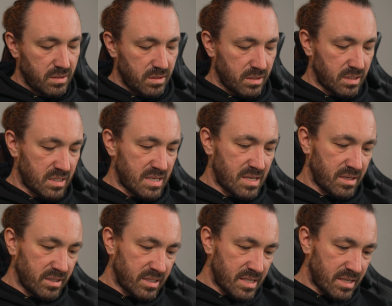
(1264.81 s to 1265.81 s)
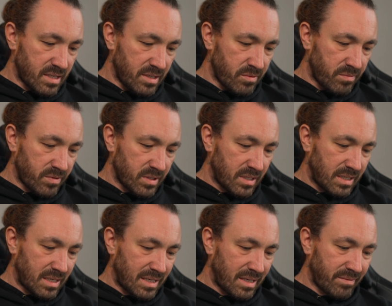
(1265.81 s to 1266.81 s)
Look at that, and you can add a little
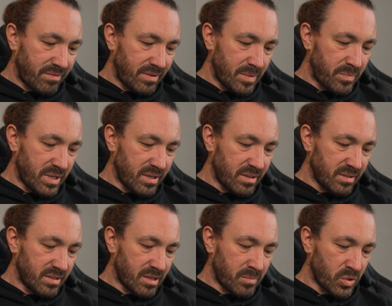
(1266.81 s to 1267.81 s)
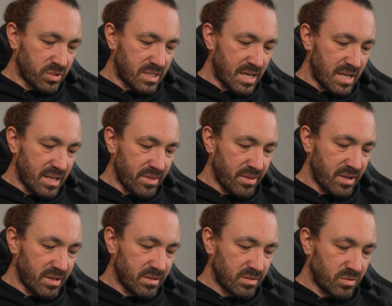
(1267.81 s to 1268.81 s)
flipping diamante in
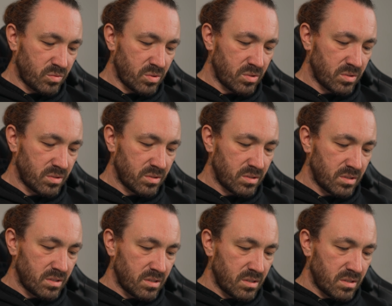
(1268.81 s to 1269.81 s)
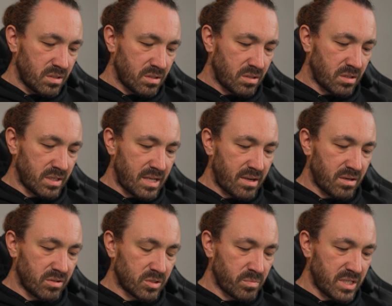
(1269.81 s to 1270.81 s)
there. Ooh. Oh, now
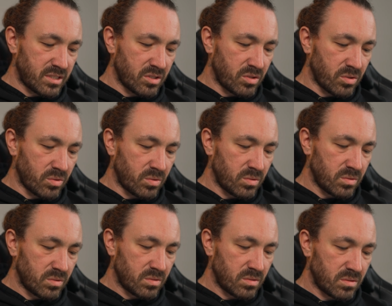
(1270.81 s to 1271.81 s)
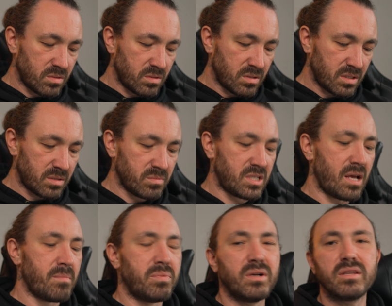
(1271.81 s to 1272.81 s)
it looks mystical. That's some
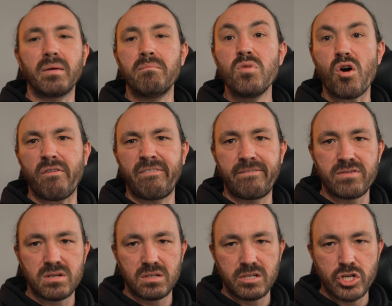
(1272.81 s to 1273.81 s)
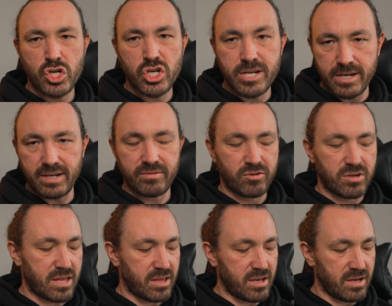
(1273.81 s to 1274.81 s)
Temple of the Moth shit
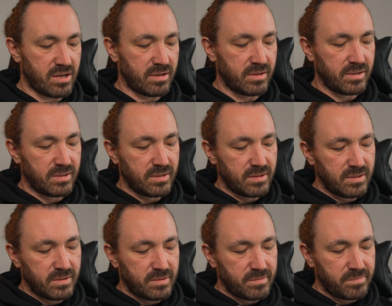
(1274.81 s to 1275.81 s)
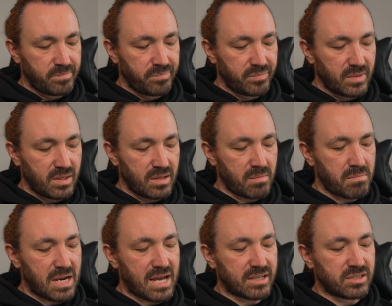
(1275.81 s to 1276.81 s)
right there. A
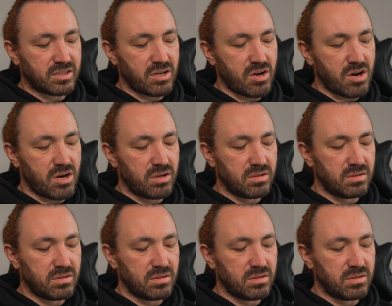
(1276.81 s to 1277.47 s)
black star.